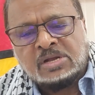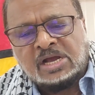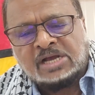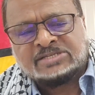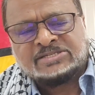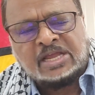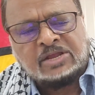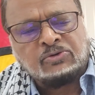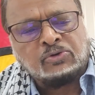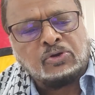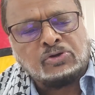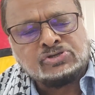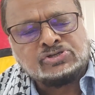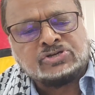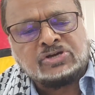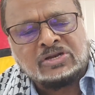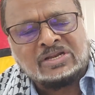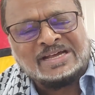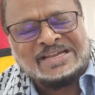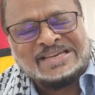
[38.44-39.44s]
a
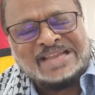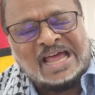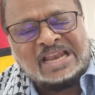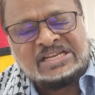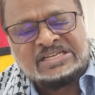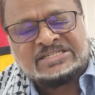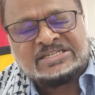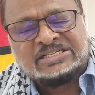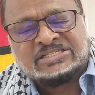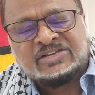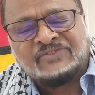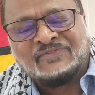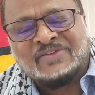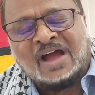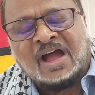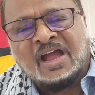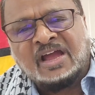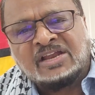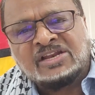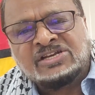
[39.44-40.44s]
psychological analysis of
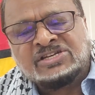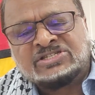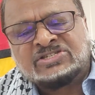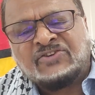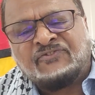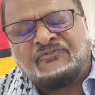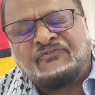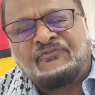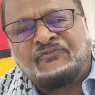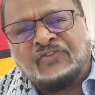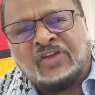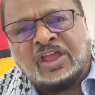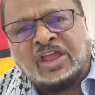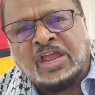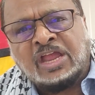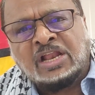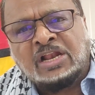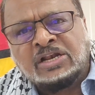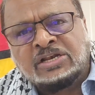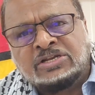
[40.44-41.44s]
Guyana's
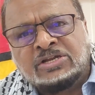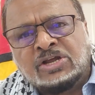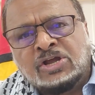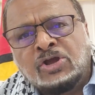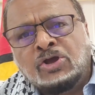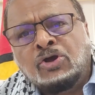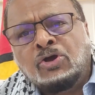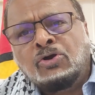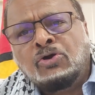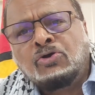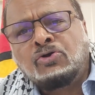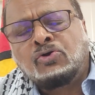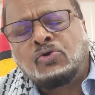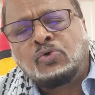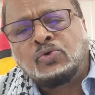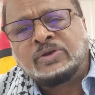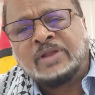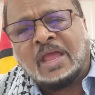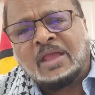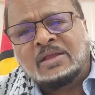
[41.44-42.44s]
failed
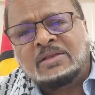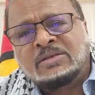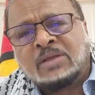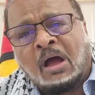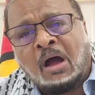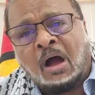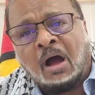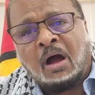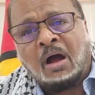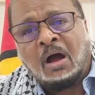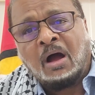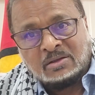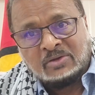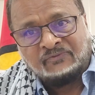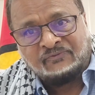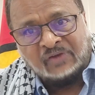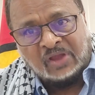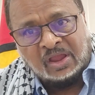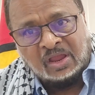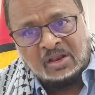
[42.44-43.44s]
coup d'etat,
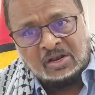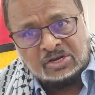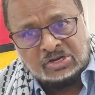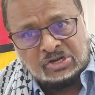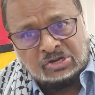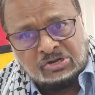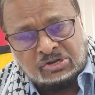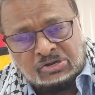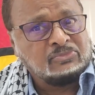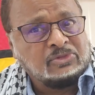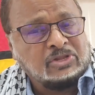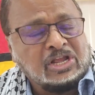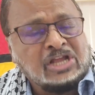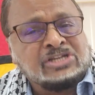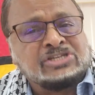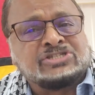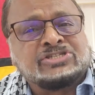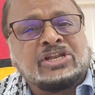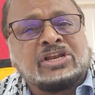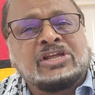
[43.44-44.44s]
failed
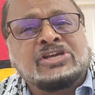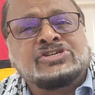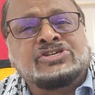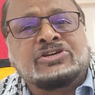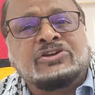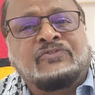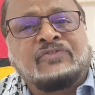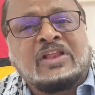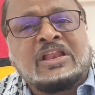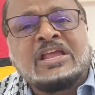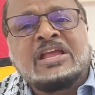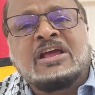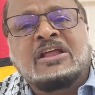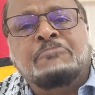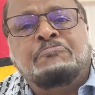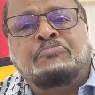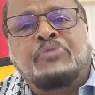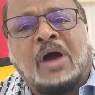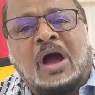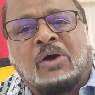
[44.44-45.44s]
installation of illegal
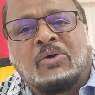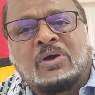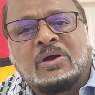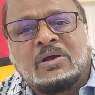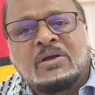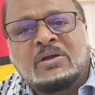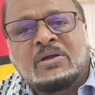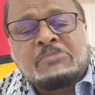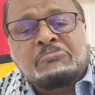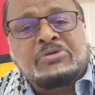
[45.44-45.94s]
power.